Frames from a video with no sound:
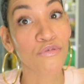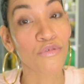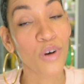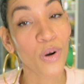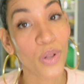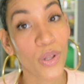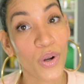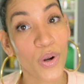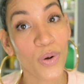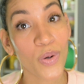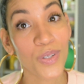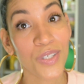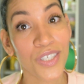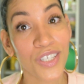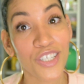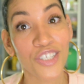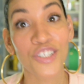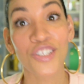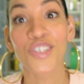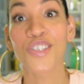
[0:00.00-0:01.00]
roller
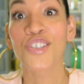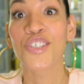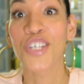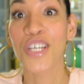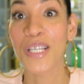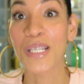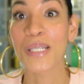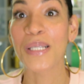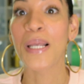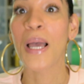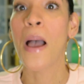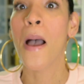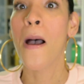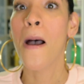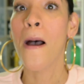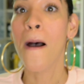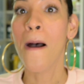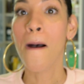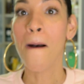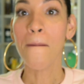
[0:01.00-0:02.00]
coaster, so just
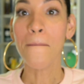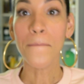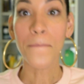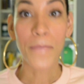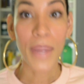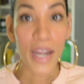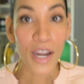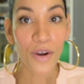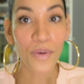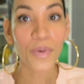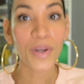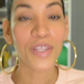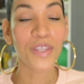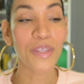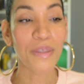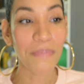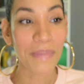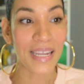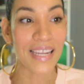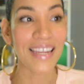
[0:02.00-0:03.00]
bear
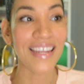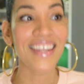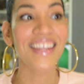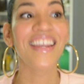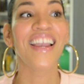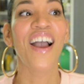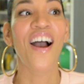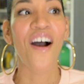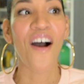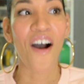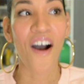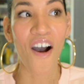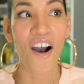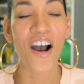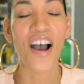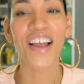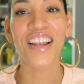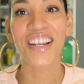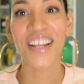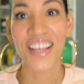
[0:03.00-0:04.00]
with me
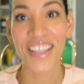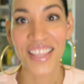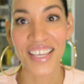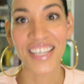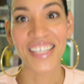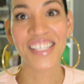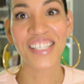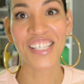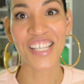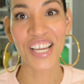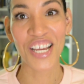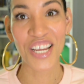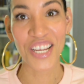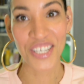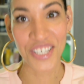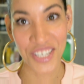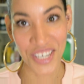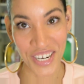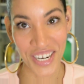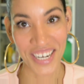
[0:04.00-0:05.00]
on this
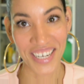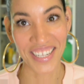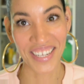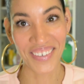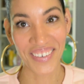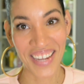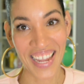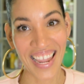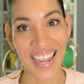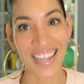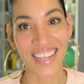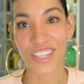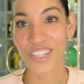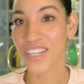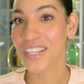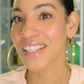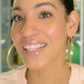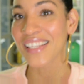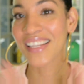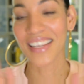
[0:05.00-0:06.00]
journey, okay?
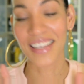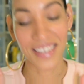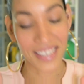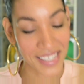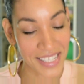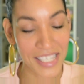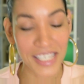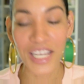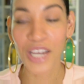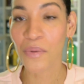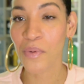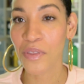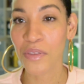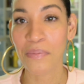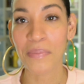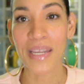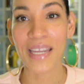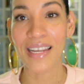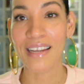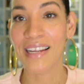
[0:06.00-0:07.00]
Just stick with
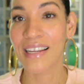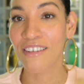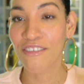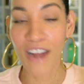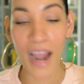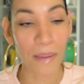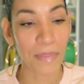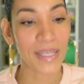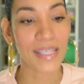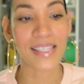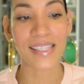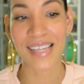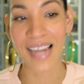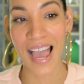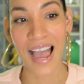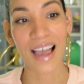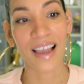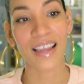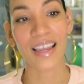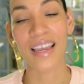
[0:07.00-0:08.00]
me, grab a
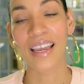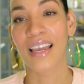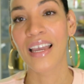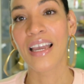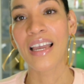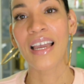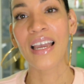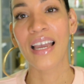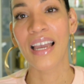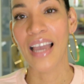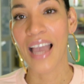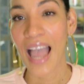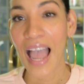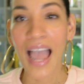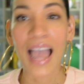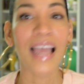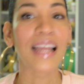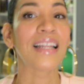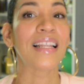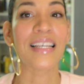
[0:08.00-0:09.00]
snack,
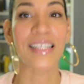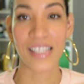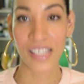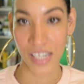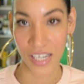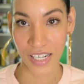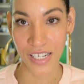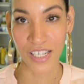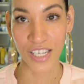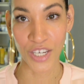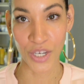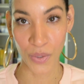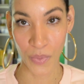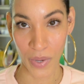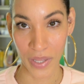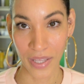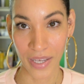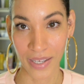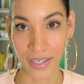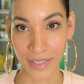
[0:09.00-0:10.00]
and let's continue
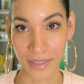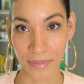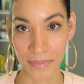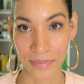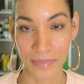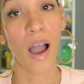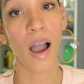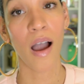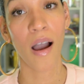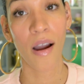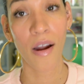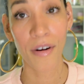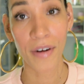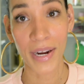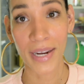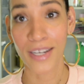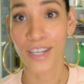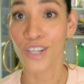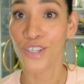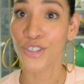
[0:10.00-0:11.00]
with it. All
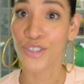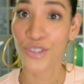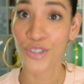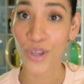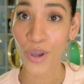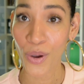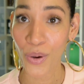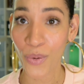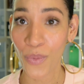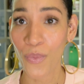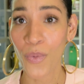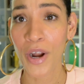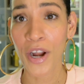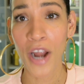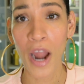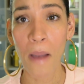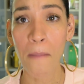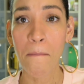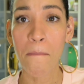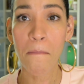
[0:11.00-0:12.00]
right, so we're
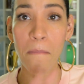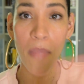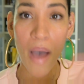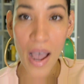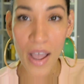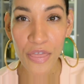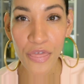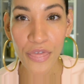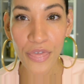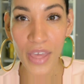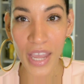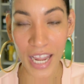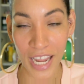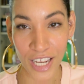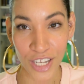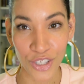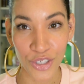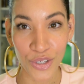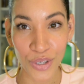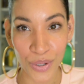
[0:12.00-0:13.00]
a month
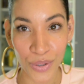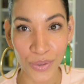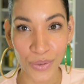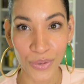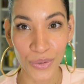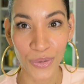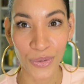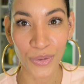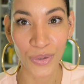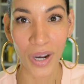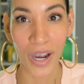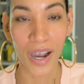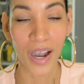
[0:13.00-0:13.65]
into